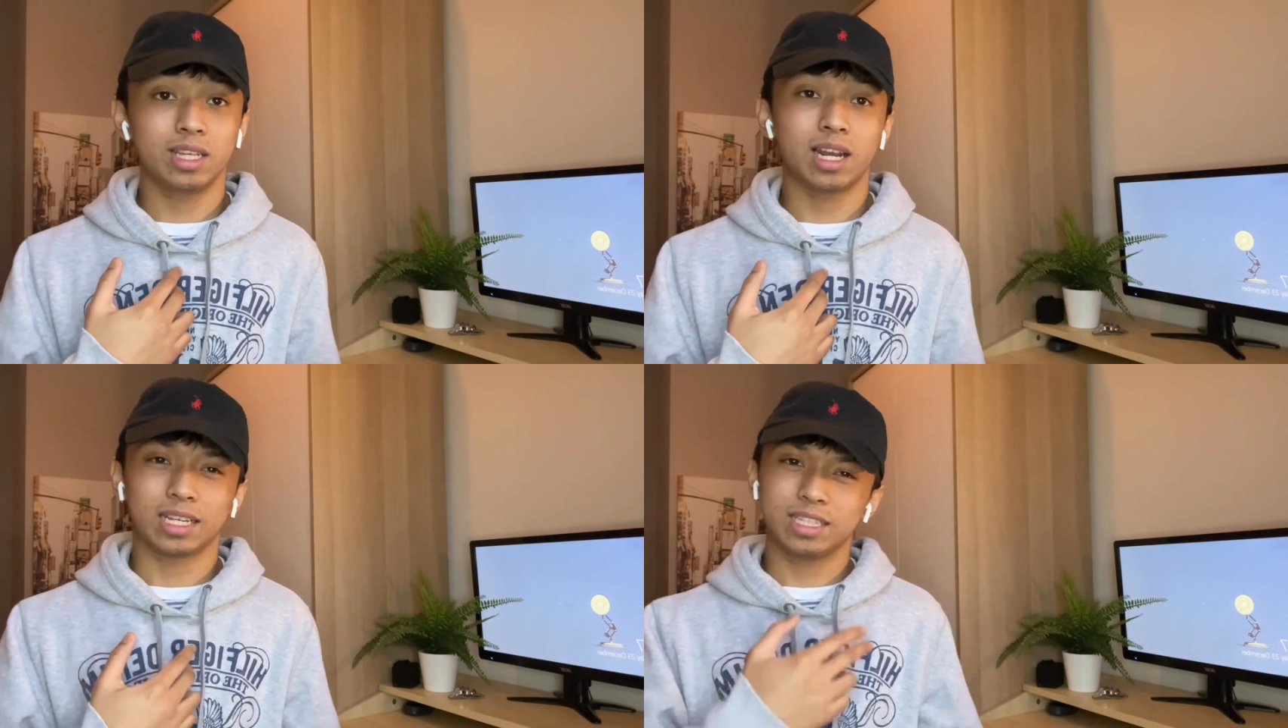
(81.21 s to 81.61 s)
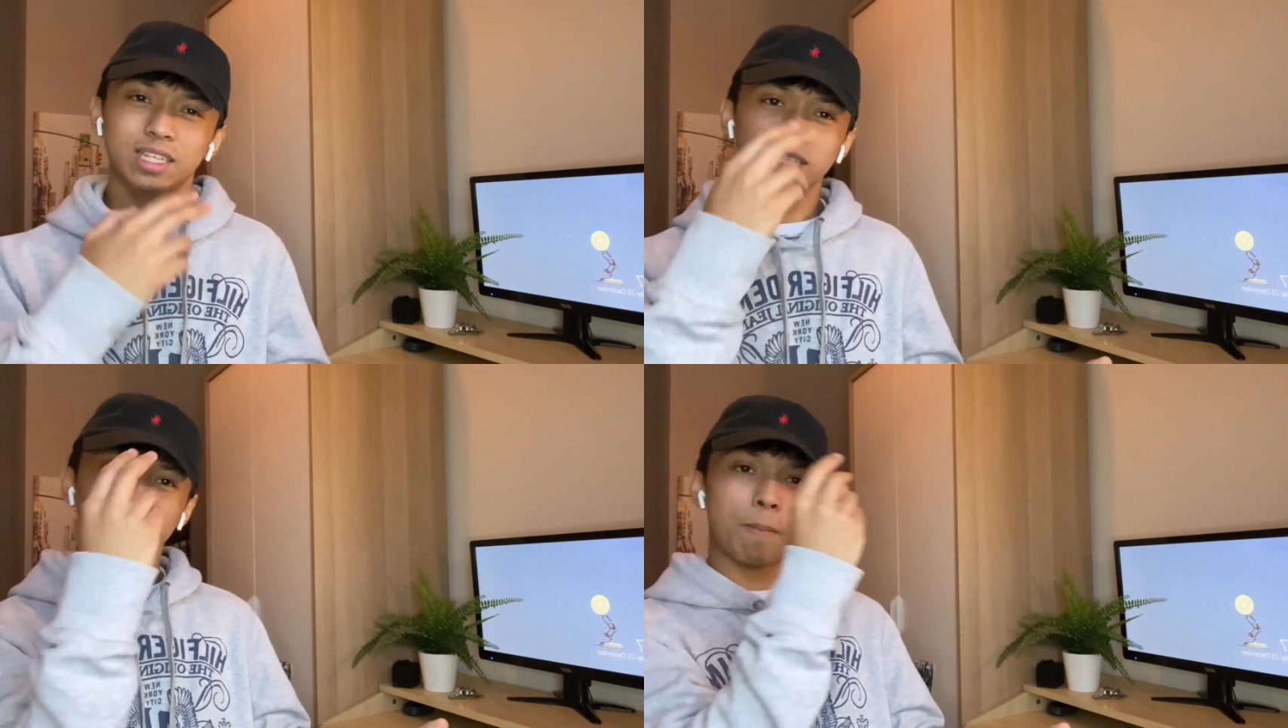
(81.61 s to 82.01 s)
like
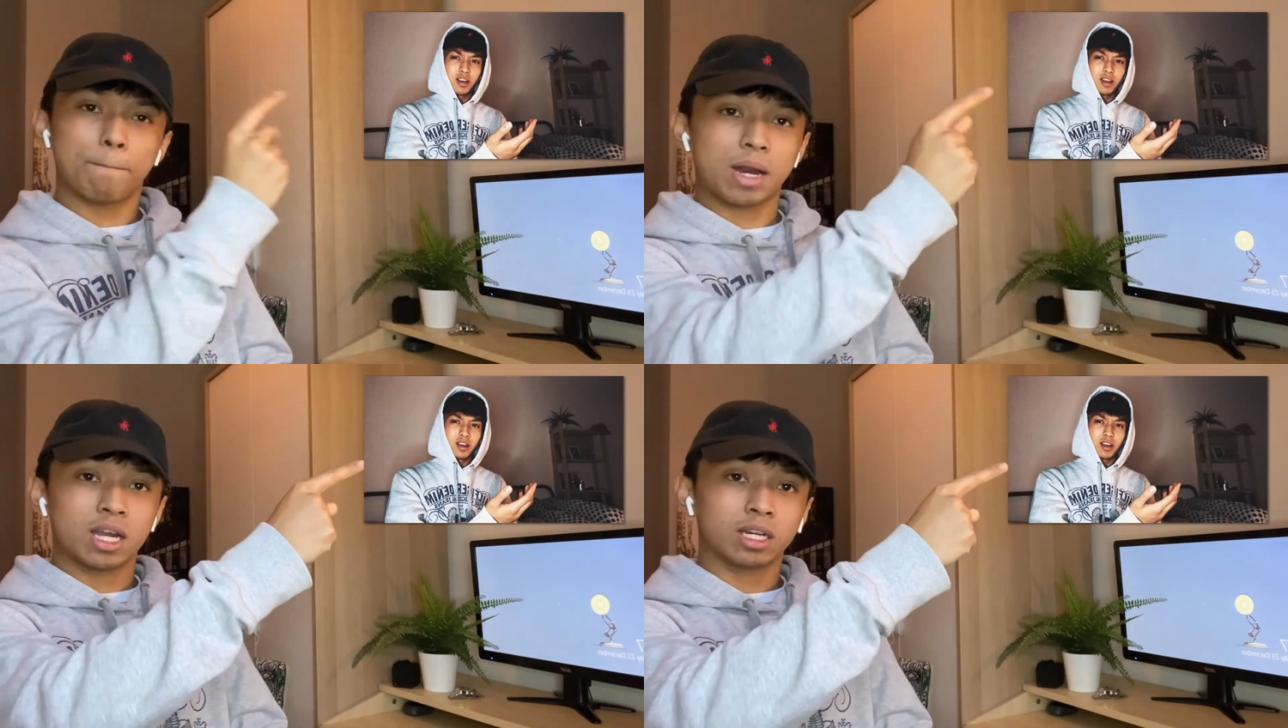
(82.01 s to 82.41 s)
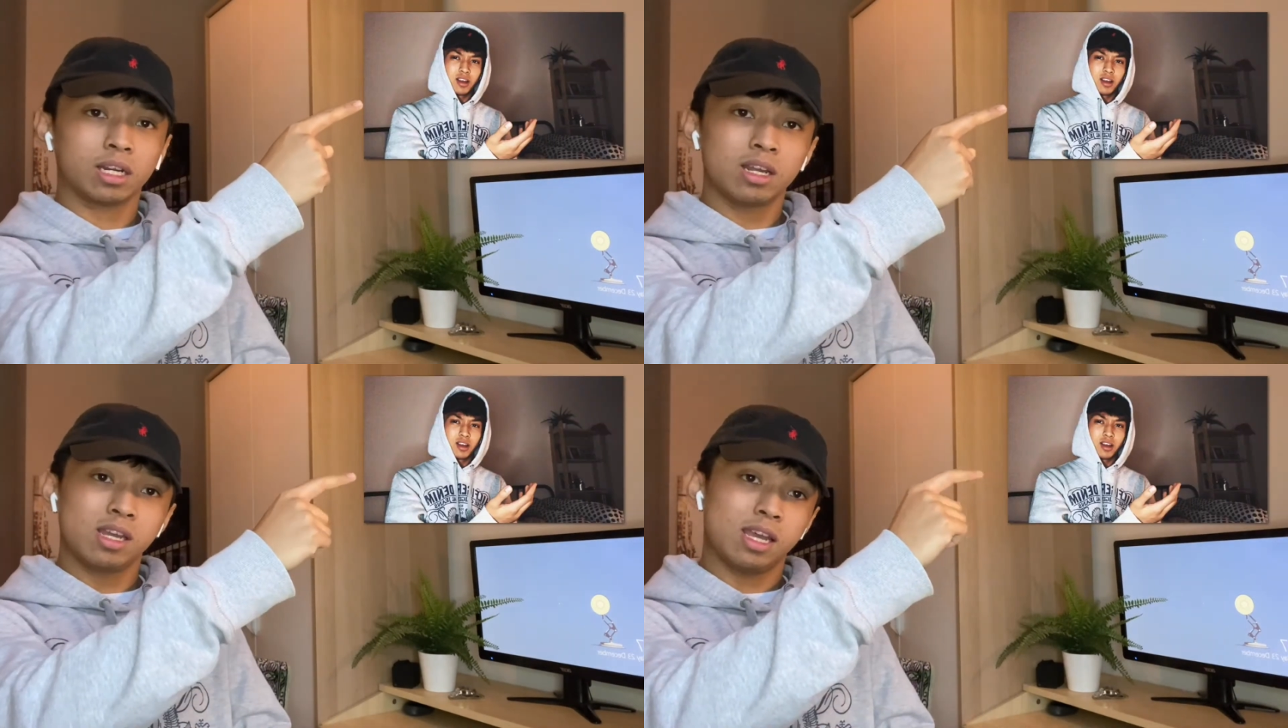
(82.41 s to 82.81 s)
this, bang
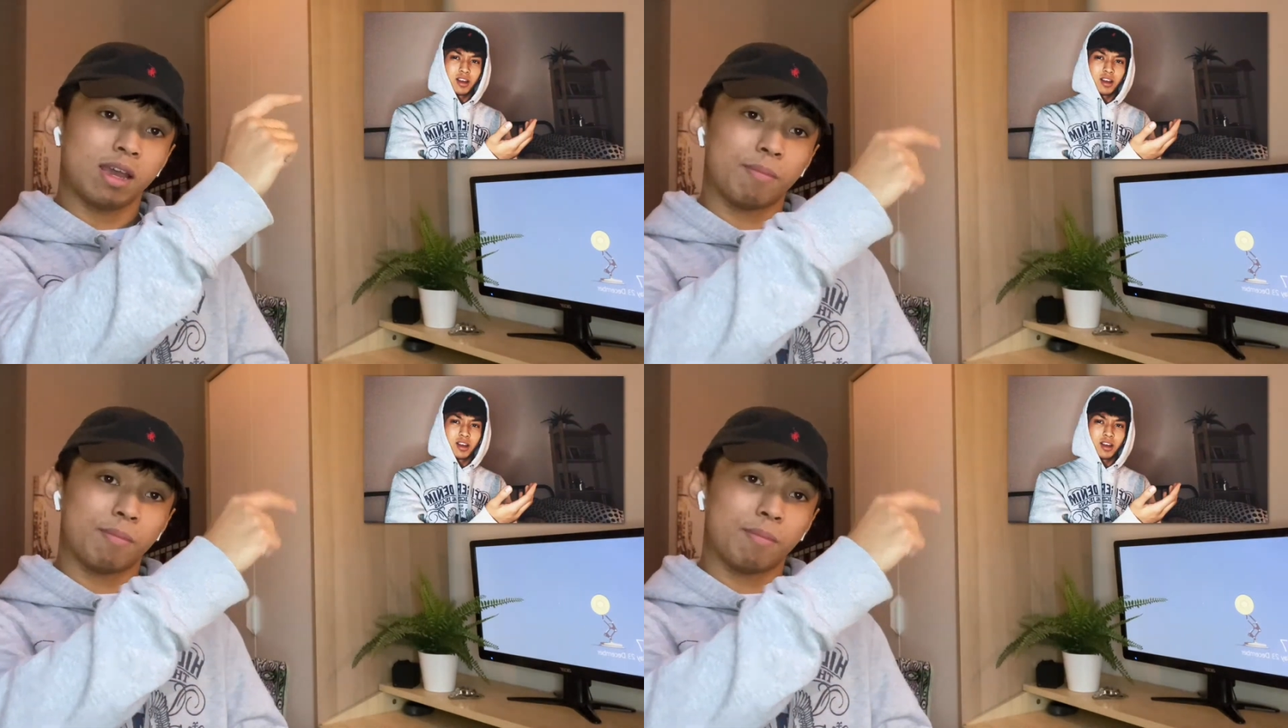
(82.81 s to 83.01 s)
and